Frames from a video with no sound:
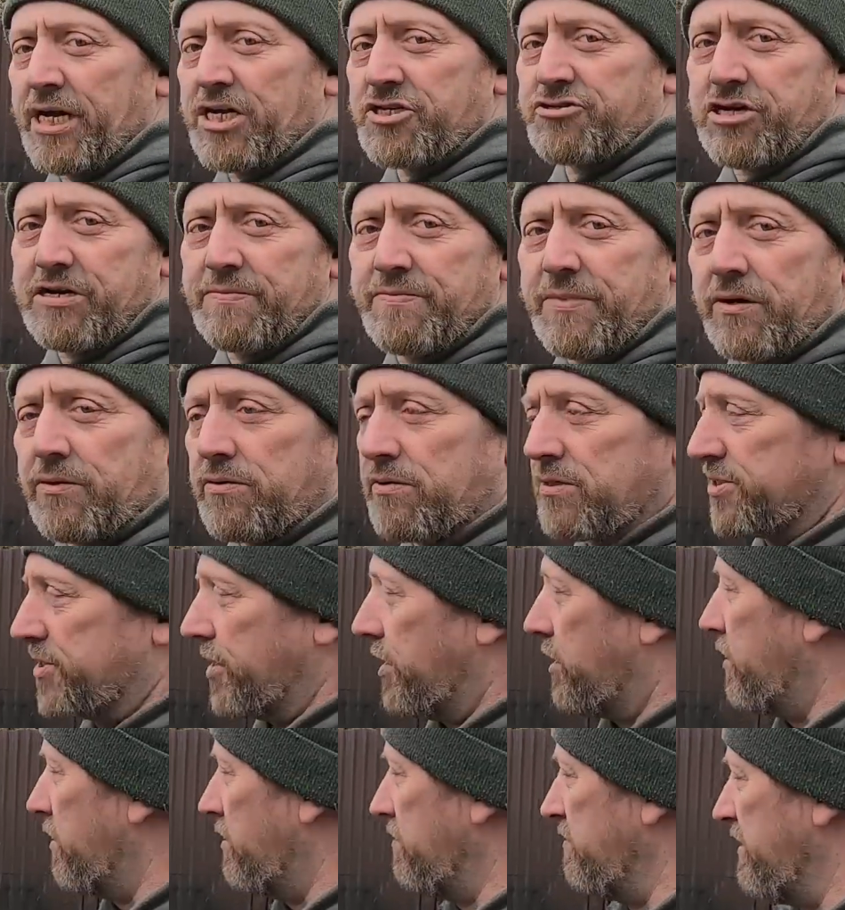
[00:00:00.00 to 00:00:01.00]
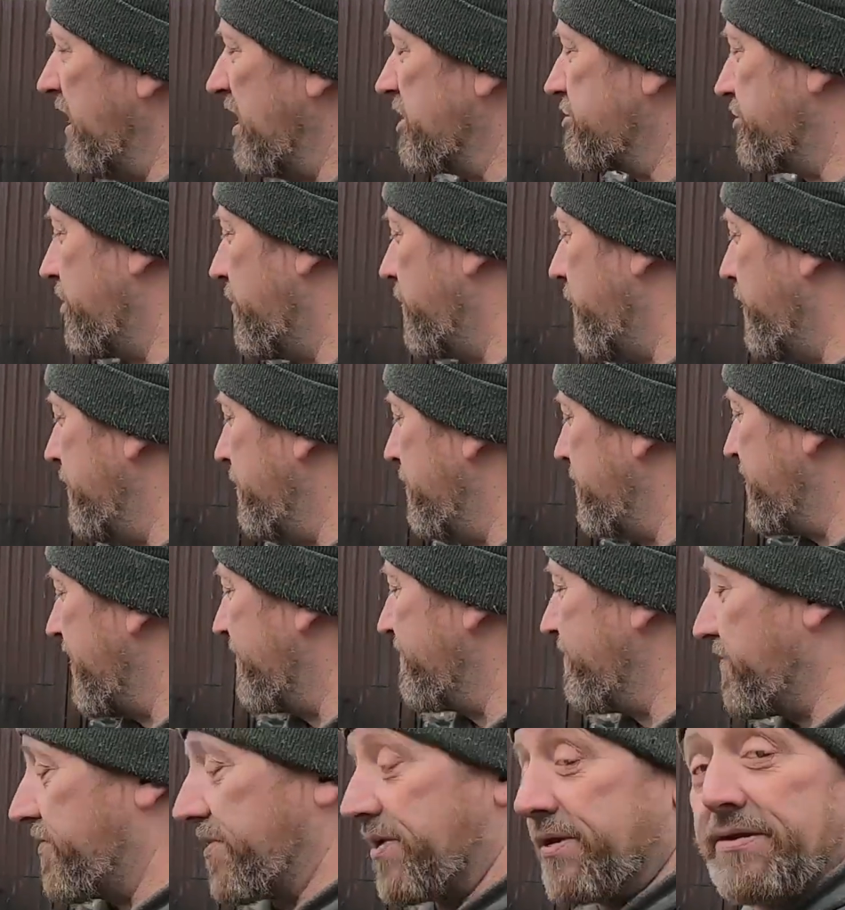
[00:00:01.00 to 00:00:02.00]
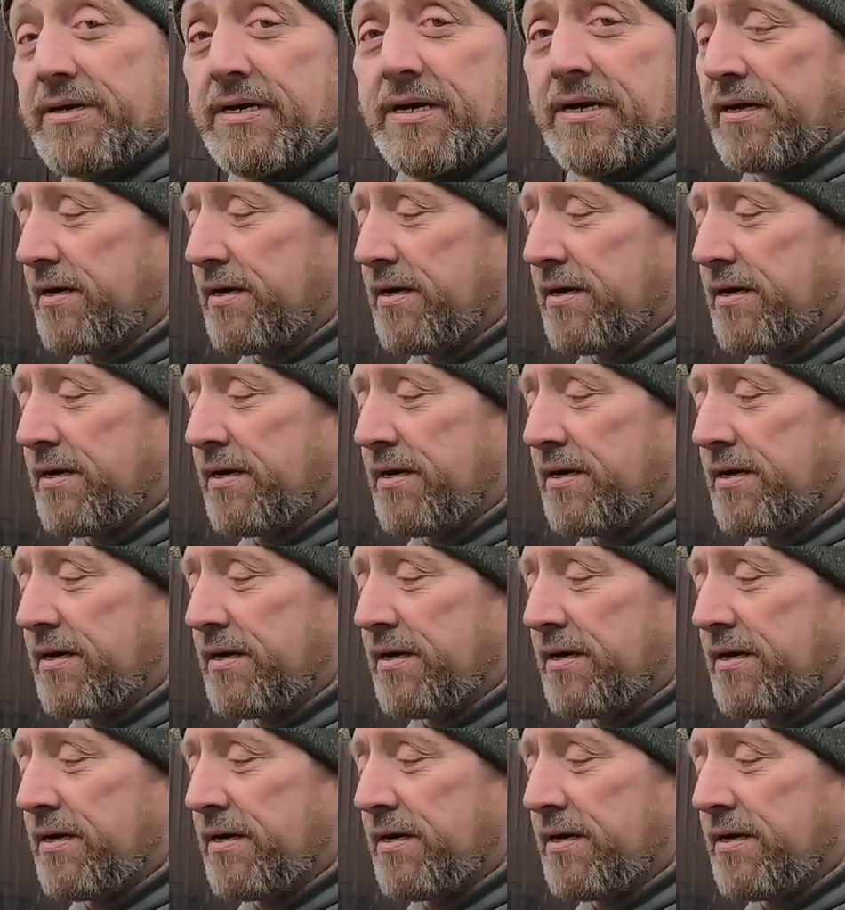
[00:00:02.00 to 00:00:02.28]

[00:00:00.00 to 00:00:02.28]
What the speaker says: electric mirrors, all electric windows, everything.